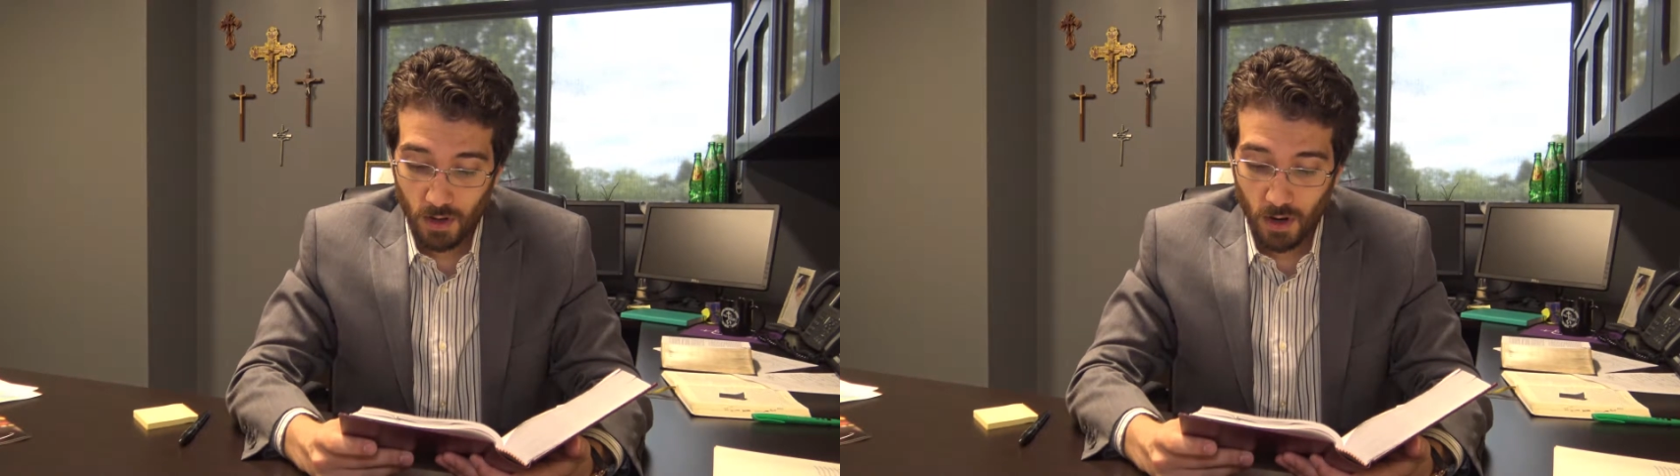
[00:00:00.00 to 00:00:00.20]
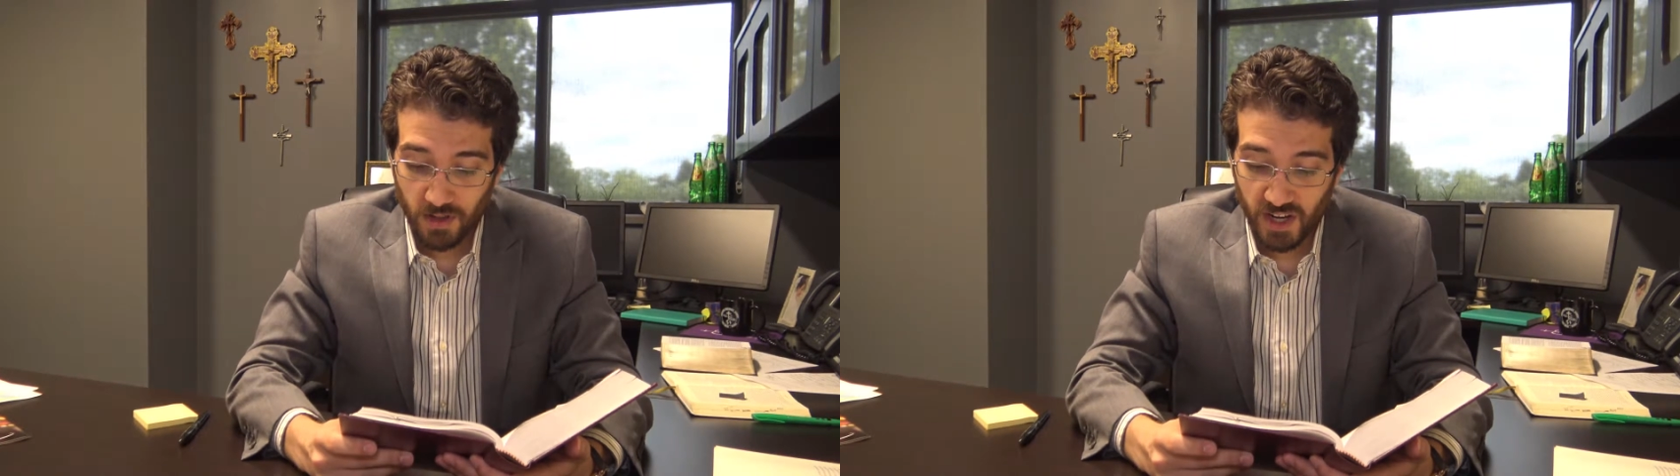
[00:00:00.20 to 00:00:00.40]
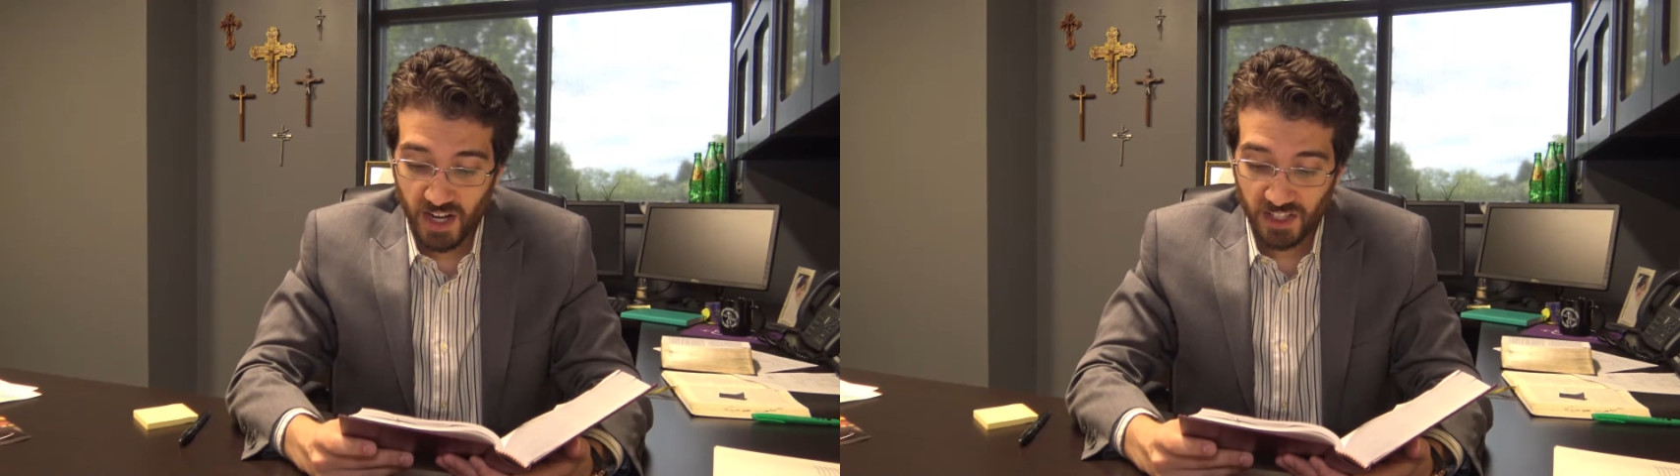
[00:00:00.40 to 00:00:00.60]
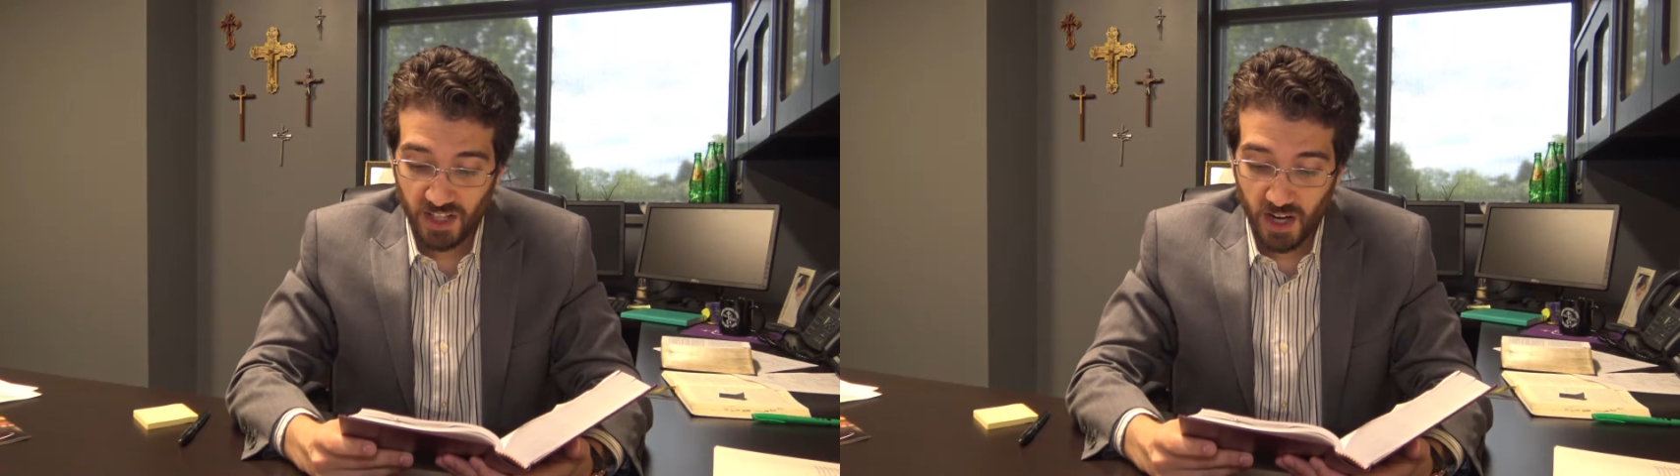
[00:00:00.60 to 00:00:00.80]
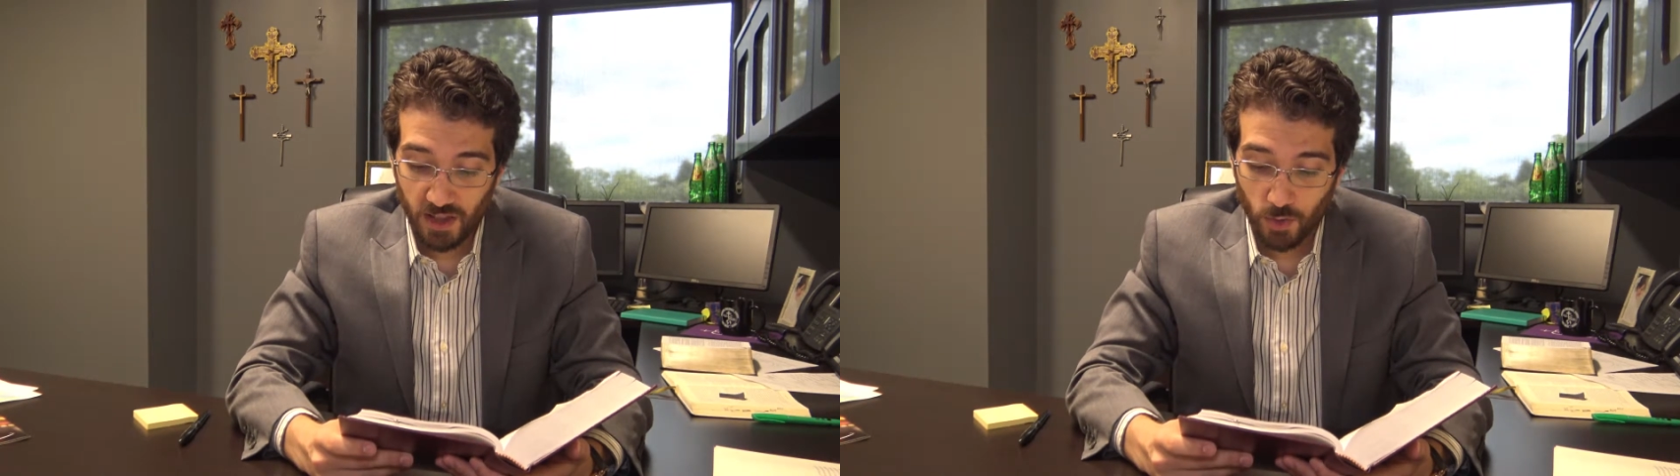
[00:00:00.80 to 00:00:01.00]
On the next
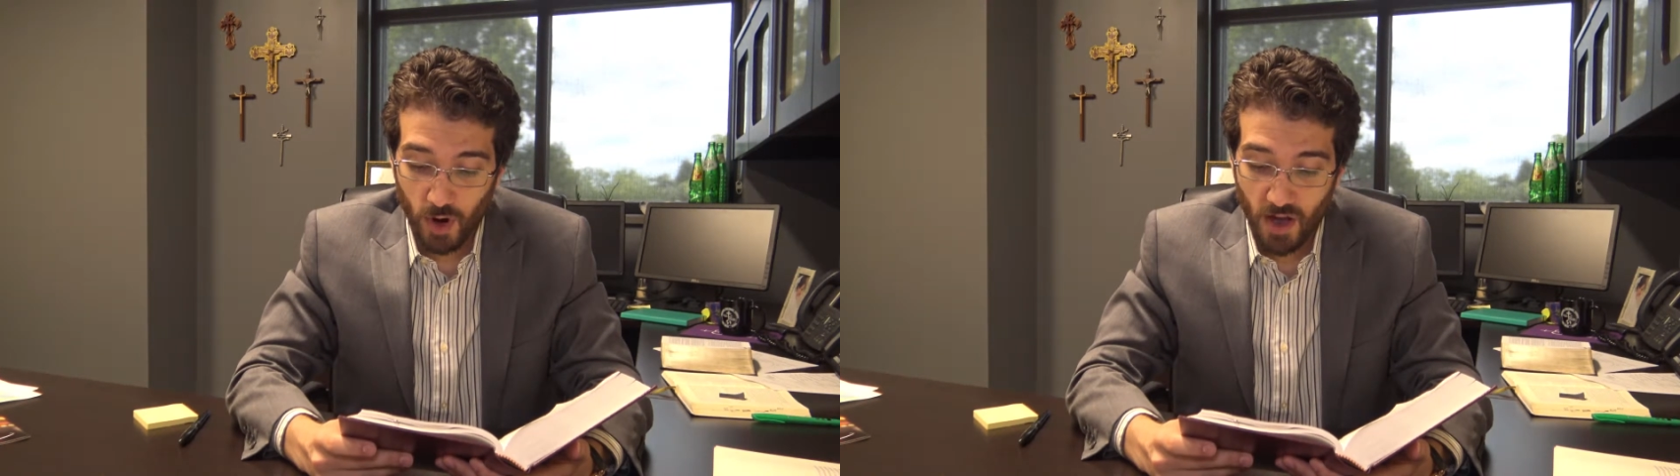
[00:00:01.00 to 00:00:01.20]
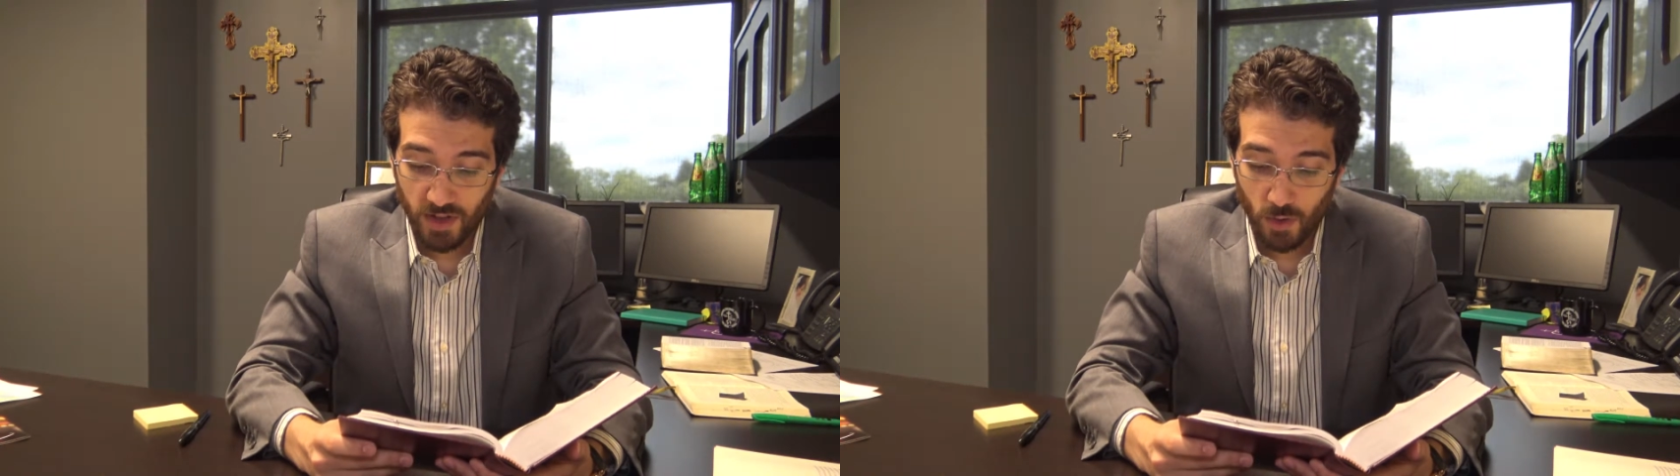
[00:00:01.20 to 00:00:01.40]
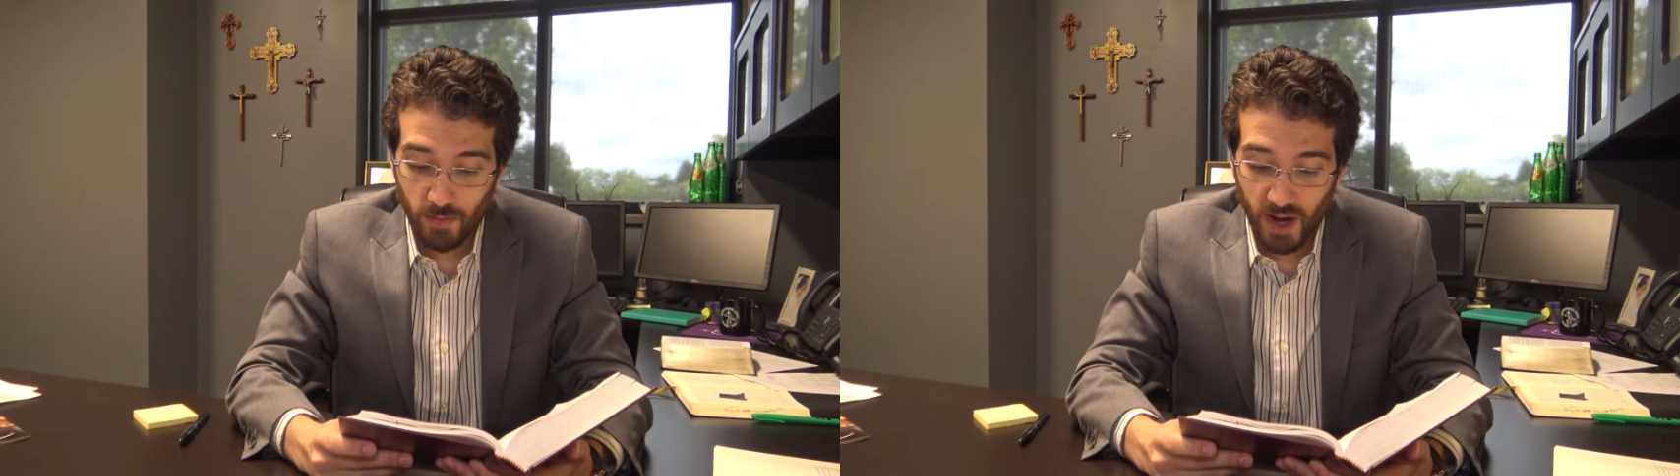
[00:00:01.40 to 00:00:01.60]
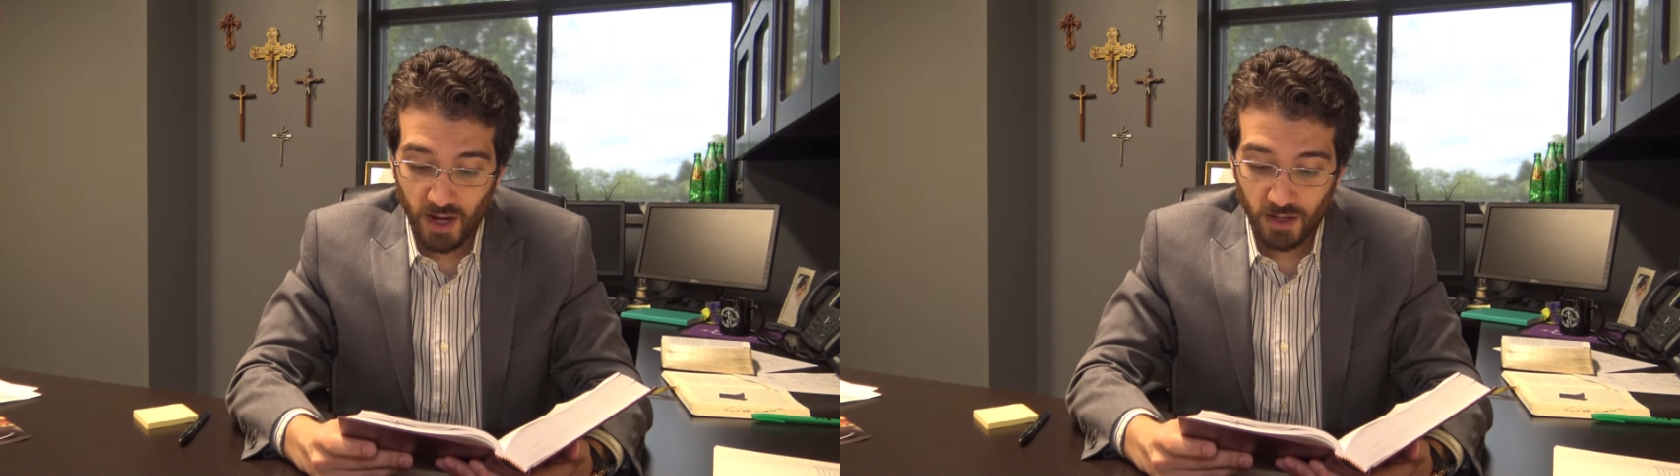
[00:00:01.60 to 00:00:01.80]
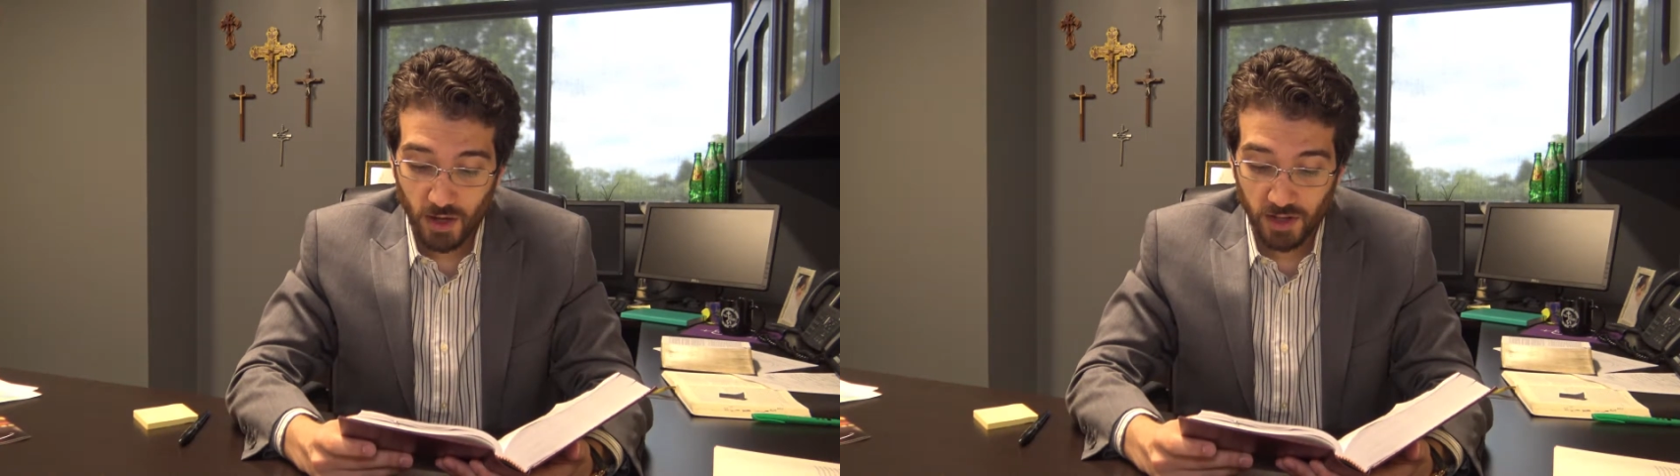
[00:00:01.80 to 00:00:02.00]
day, the crowd that
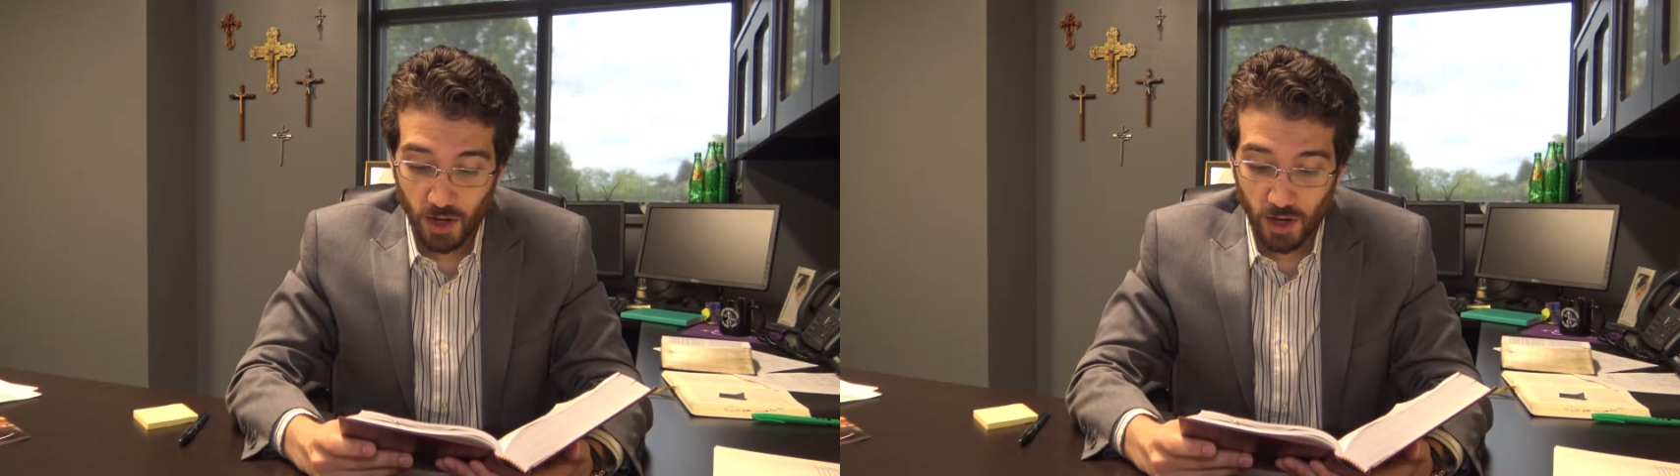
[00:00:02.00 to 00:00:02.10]
remained on